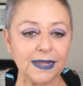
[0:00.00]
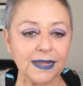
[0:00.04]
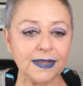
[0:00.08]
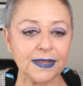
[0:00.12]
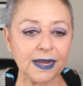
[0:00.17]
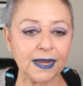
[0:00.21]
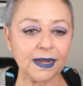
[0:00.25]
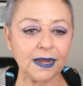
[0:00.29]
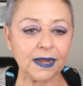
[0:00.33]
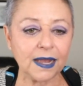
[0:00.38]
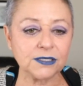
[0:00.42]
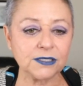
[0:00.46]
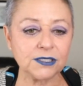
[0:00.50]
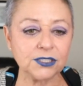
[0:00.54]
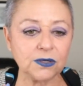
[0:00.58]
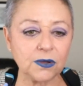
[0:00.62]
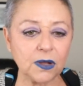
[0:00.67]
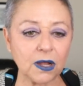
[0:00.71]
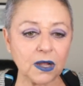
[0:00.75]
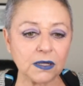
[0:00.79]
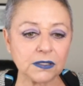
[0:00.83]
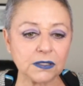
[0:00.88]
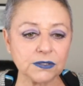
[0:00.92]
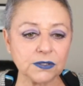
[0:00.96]
They got to
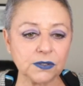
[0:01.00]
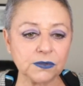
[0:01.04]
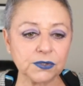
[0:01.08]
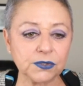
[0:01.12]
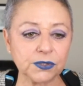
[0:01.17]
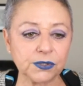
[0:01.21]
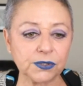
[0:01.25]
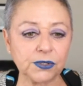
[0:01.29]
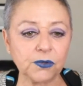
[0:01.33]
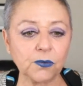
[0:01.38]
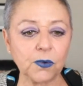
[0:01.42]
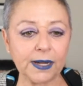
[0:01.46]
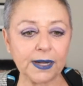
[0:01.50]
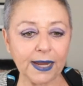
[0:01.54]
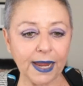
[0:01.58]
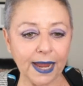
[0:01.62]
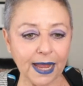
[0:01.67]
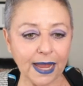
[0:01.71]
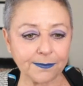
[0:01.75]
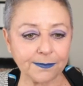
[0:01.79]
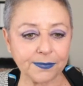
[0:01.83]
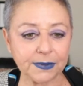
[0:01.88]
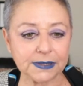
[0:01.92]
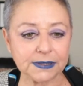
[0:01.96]
also learn what
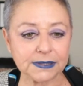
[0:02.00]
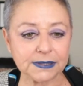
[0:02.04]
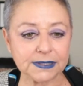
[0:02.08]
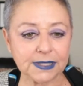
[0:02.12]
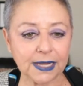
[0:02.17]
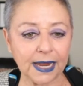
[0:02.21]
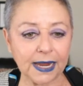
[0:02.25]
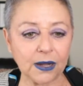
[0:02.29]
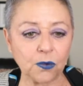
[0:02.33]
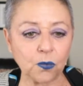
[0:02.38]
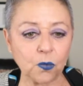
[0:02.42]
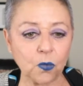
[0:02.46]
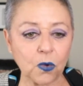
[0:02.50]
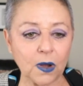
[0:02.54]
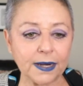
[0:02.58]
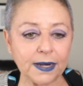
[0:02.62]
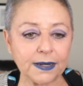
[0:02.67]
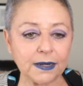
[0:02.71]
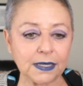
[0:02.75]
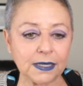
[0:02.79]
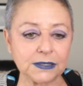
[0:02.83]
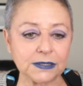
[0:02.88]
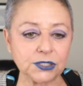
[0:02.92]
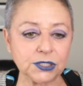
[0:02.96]
happens and what
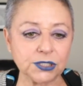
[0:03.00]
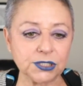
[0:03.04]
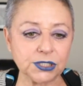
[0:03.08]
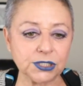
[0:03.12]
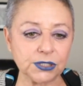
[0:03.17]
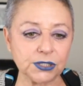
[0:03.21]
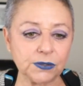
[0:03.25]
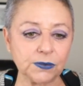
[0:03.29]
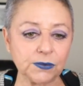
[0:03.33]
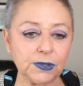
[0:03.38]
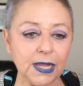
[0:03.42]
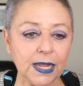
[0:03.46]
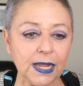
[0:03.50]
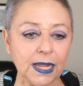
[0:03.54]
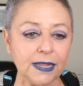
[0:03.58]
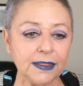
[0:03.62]
not to do.